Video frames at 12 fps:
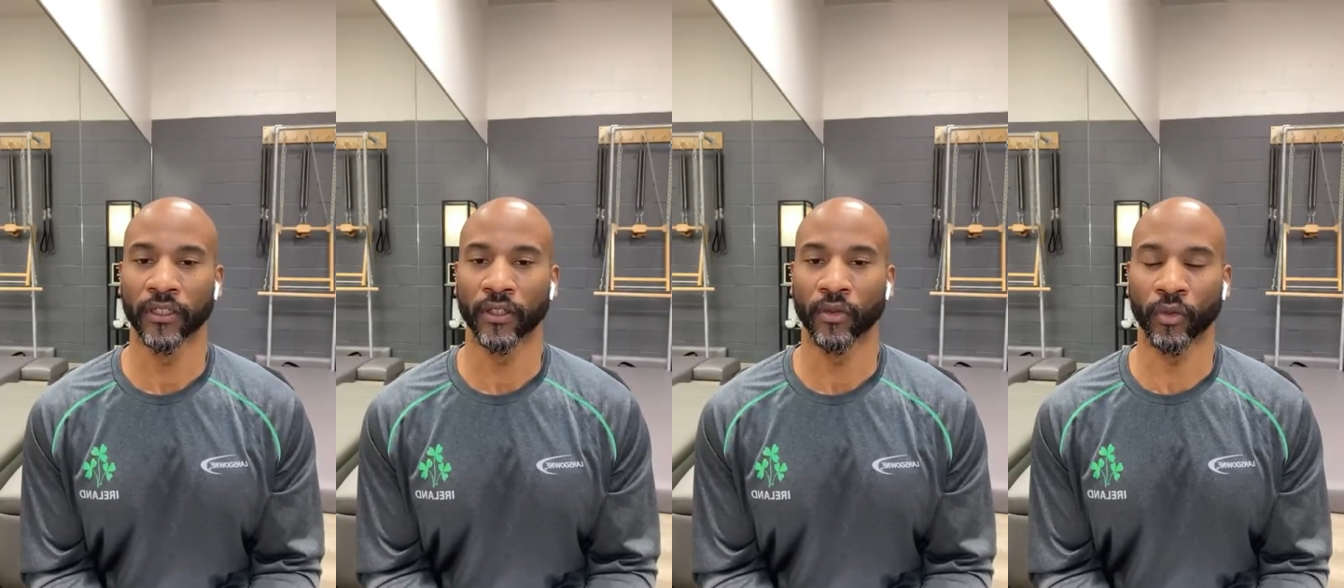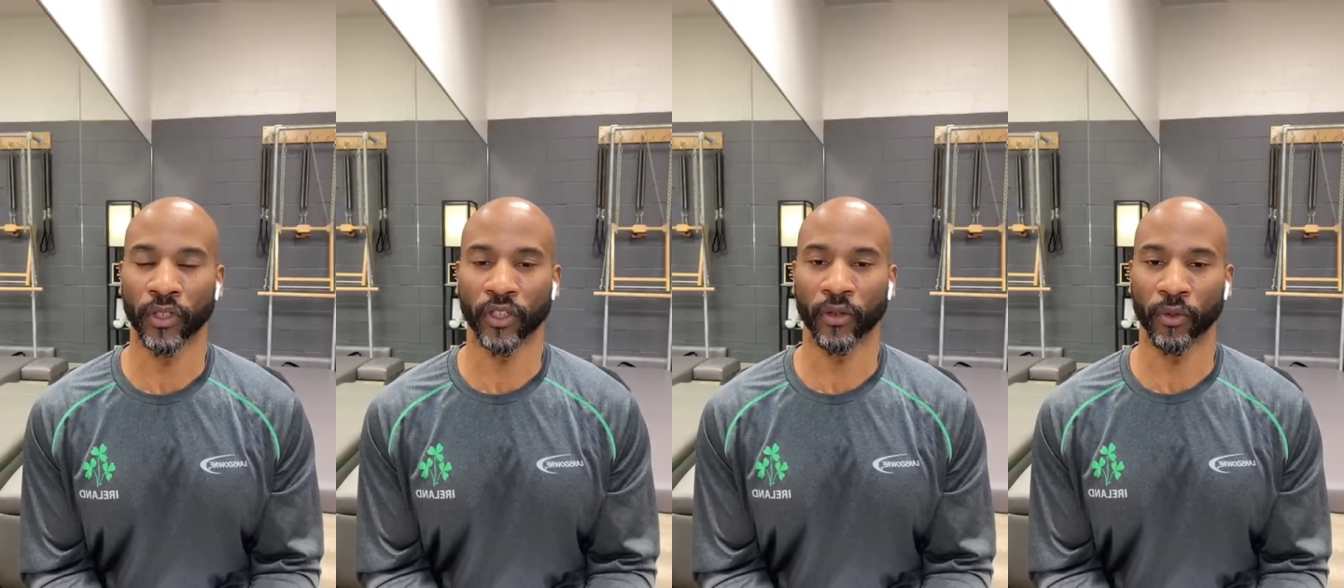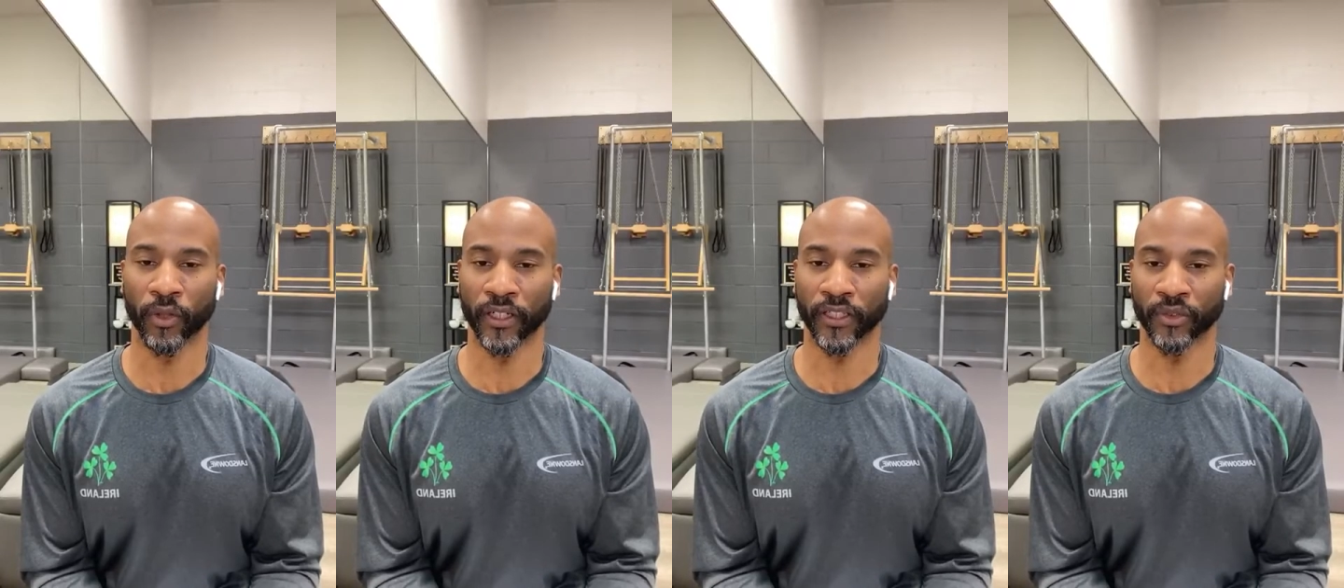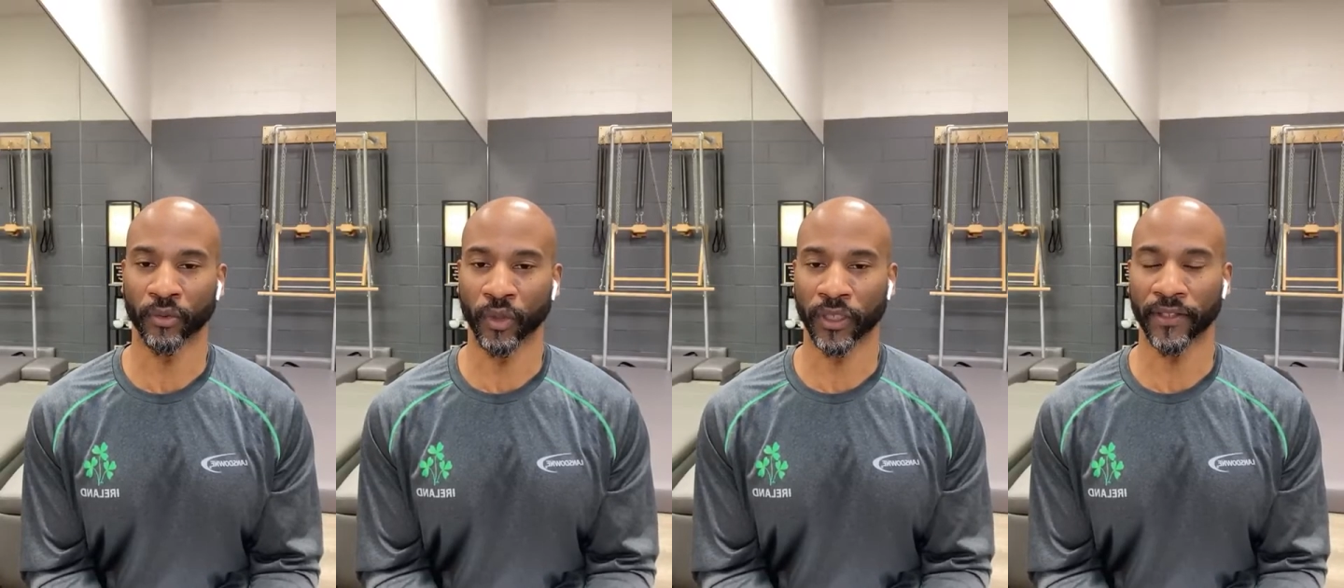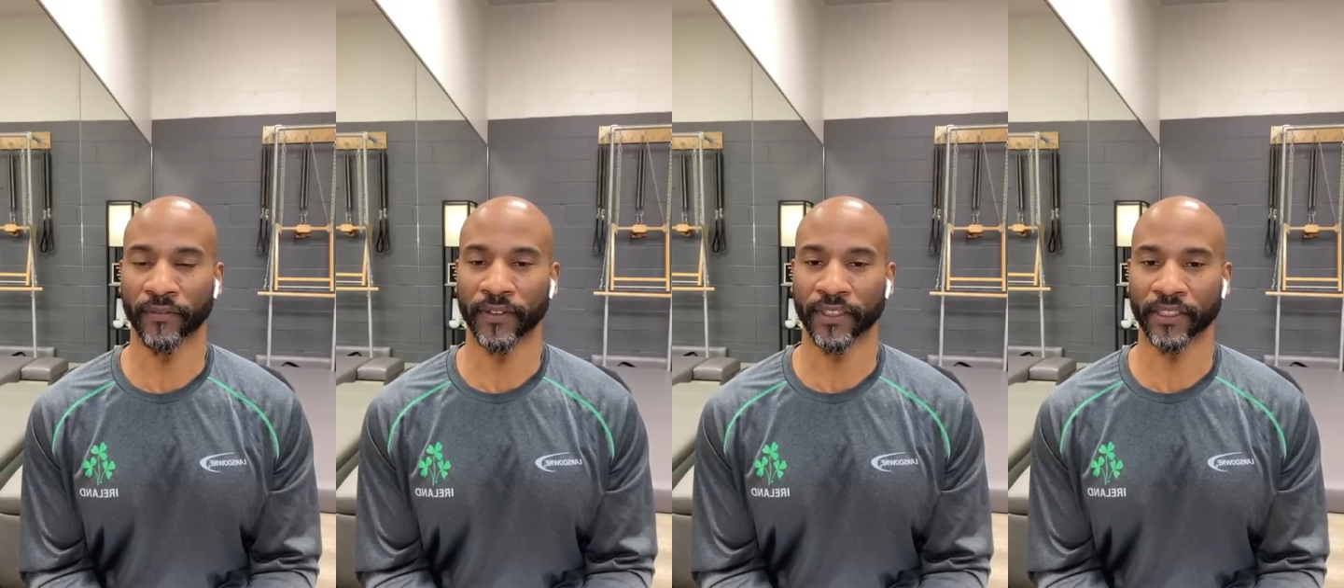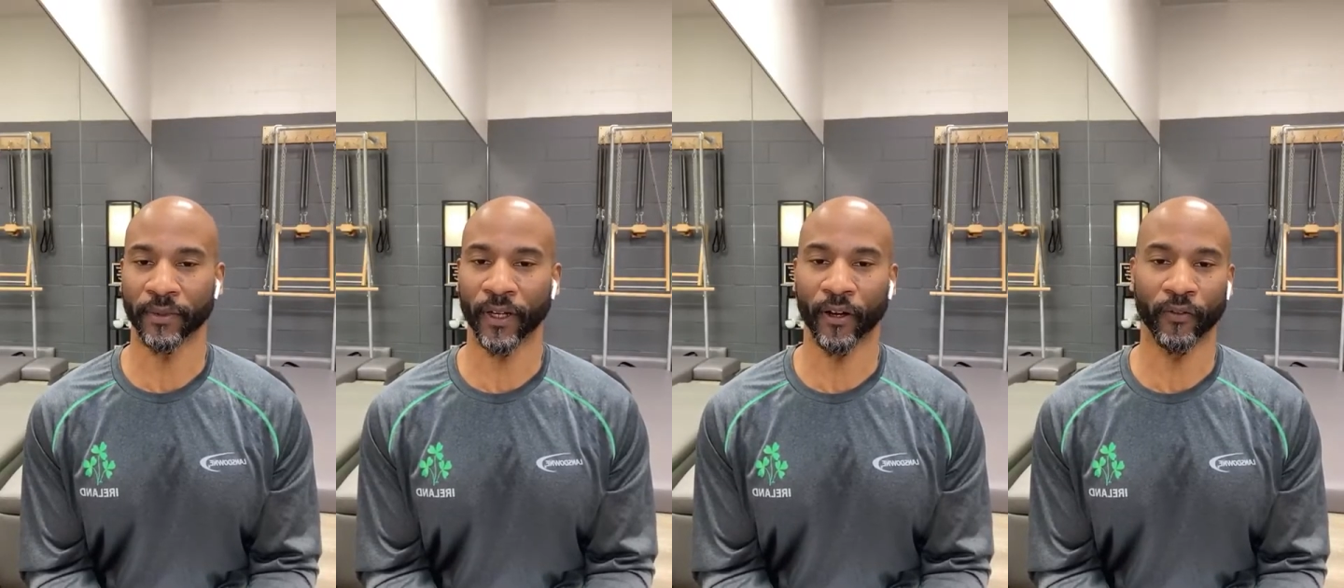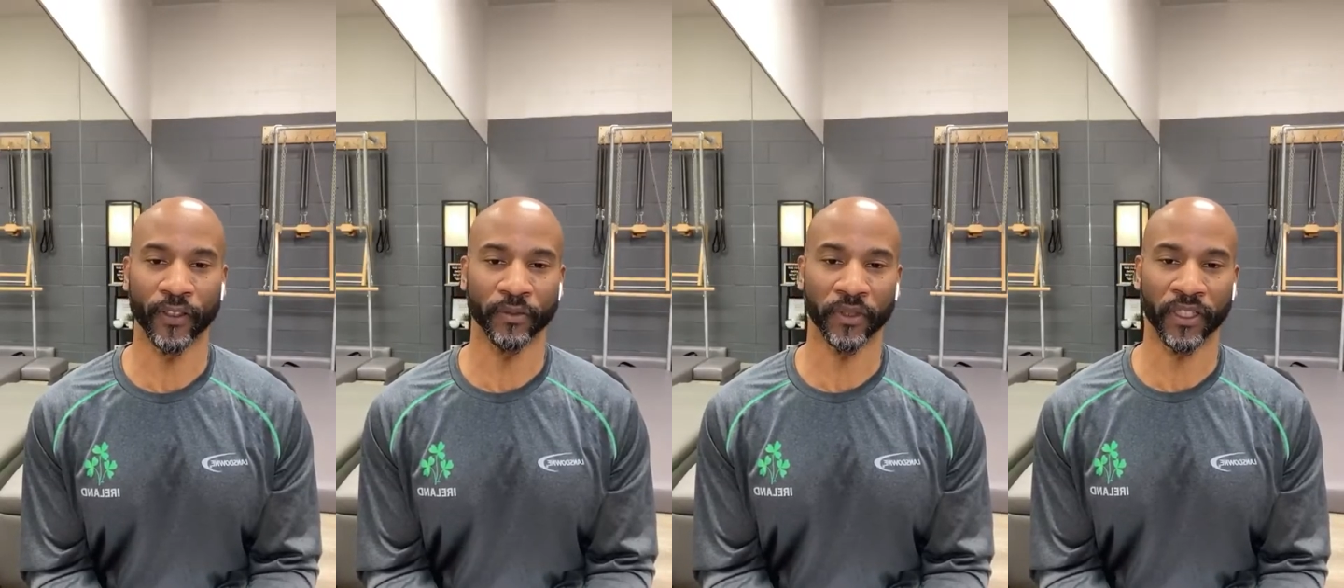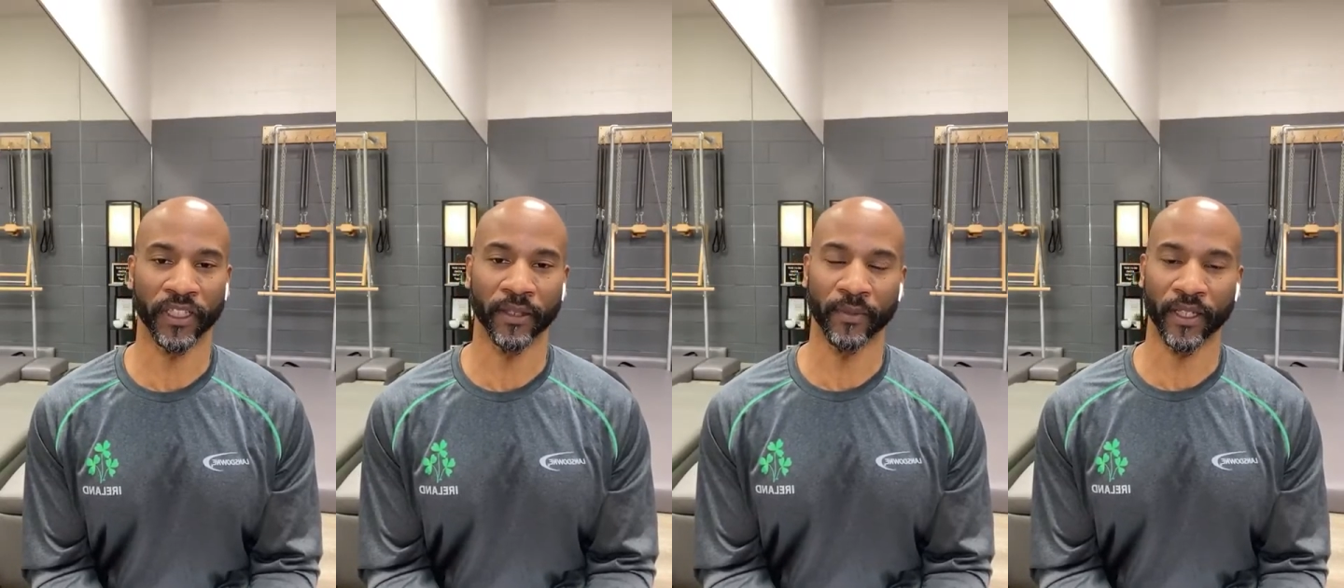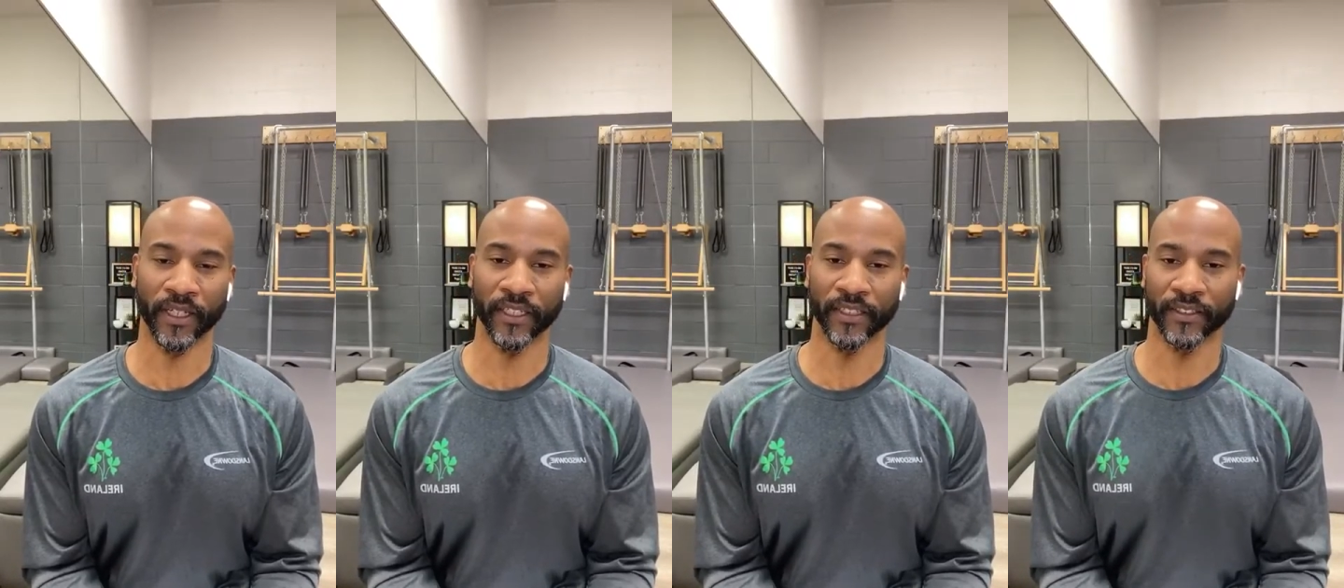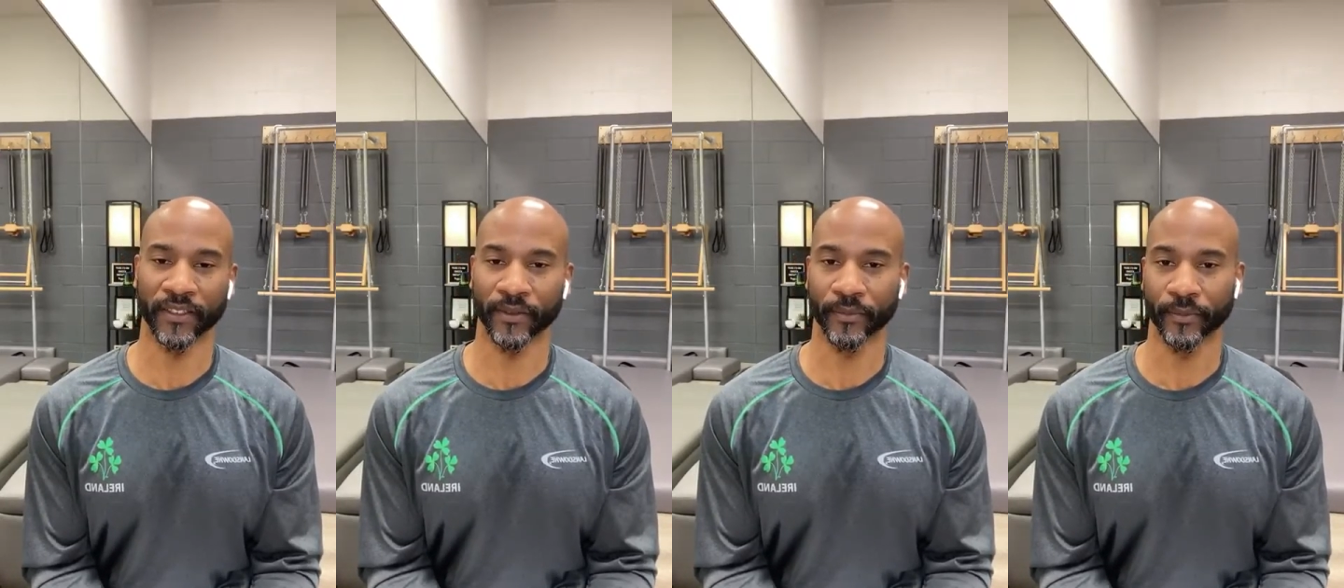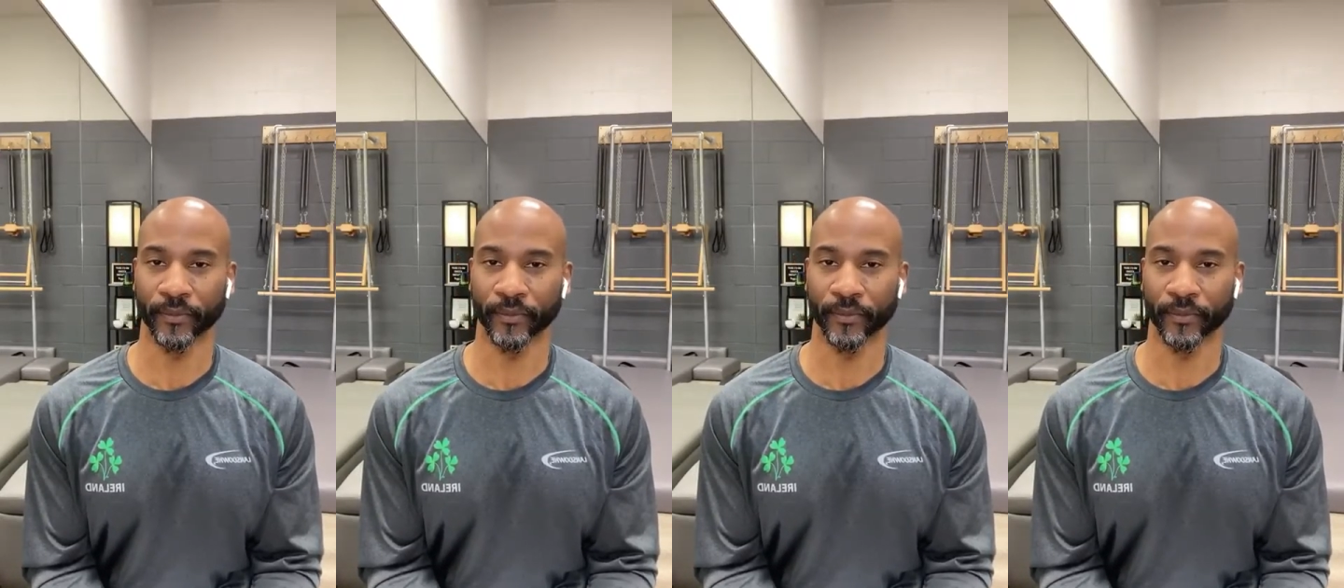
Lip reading: with our Pilates work if it's as powerful as we claim that it is?